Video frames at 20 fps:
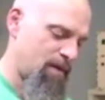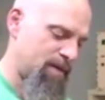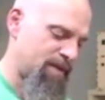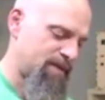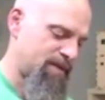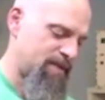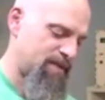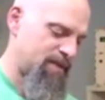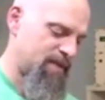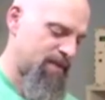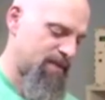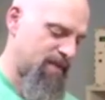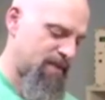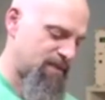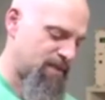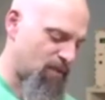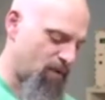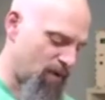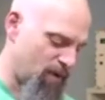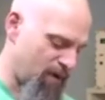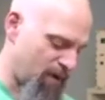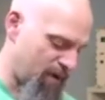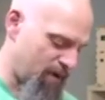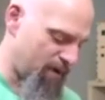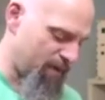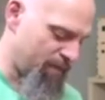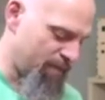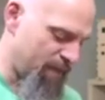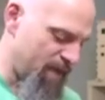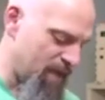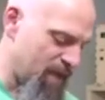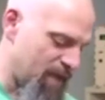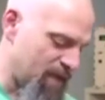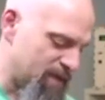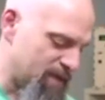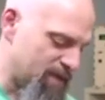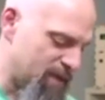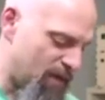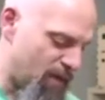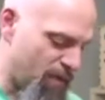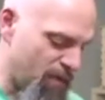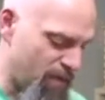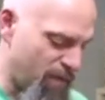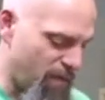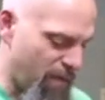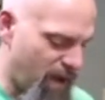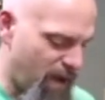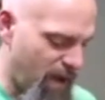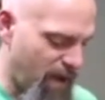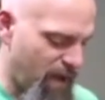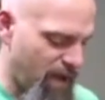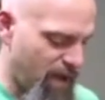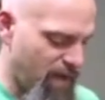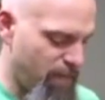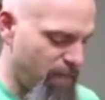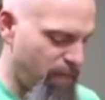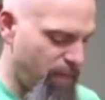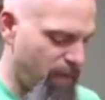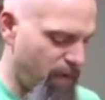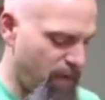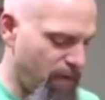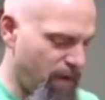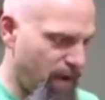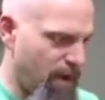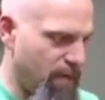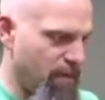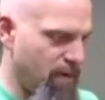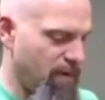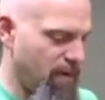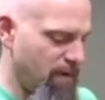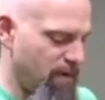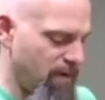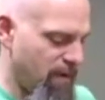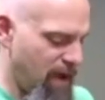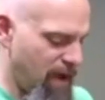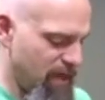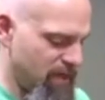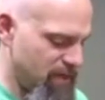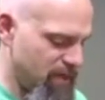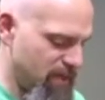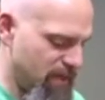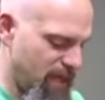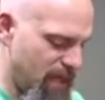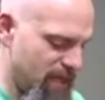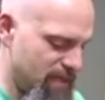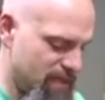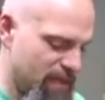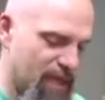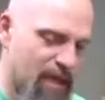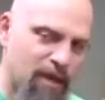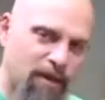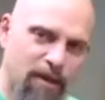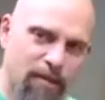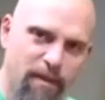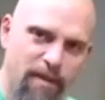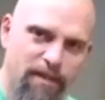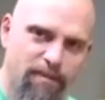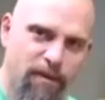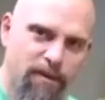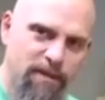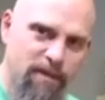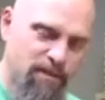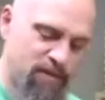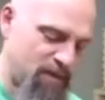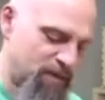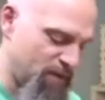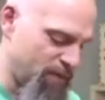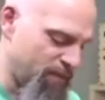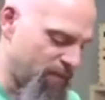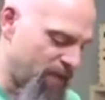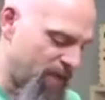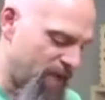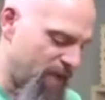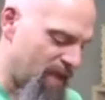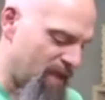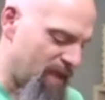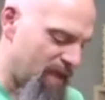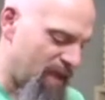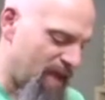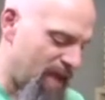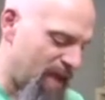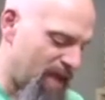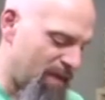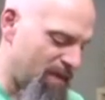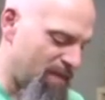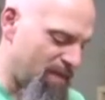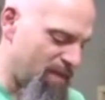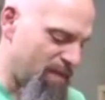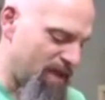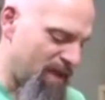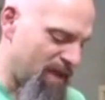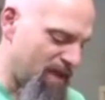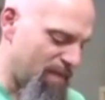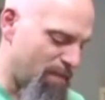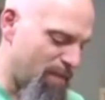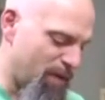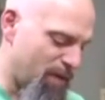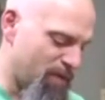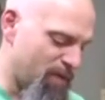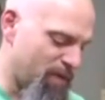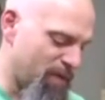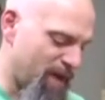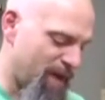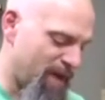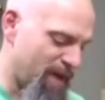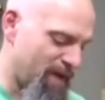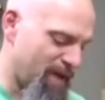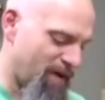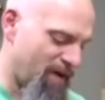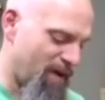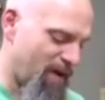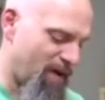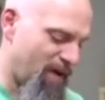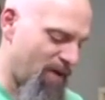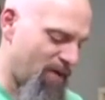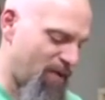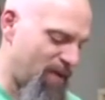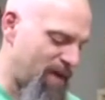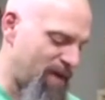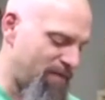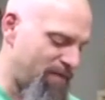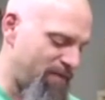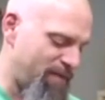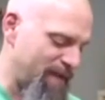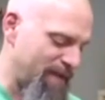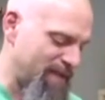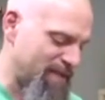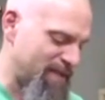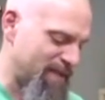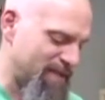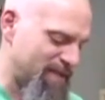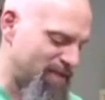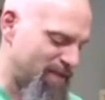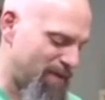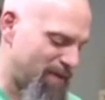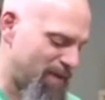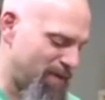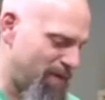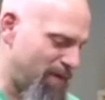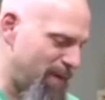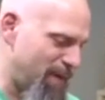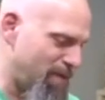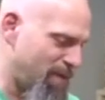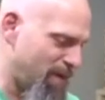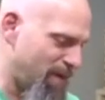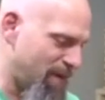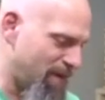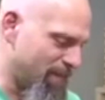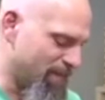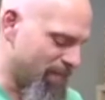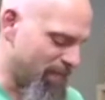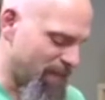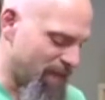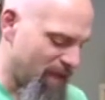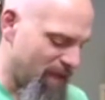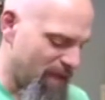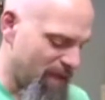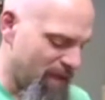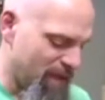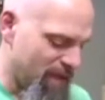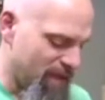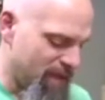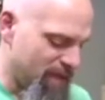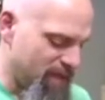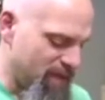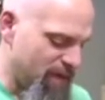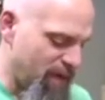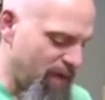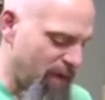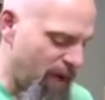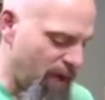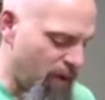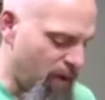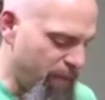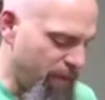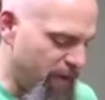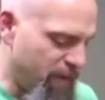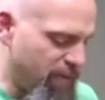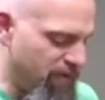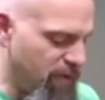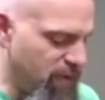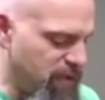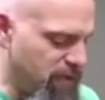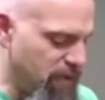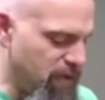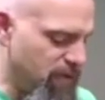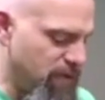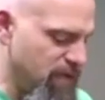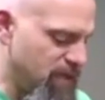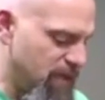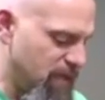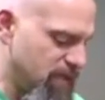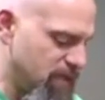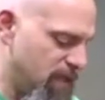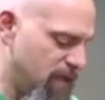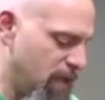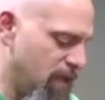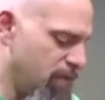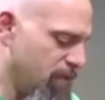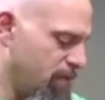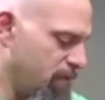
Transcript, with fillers: Still doesn't work. So my uh, programmer actually has a kid on the baseball team too, and me and him both were like, "Oh, we can fix this with the 3D print." So anyway, I opened up Fusion 360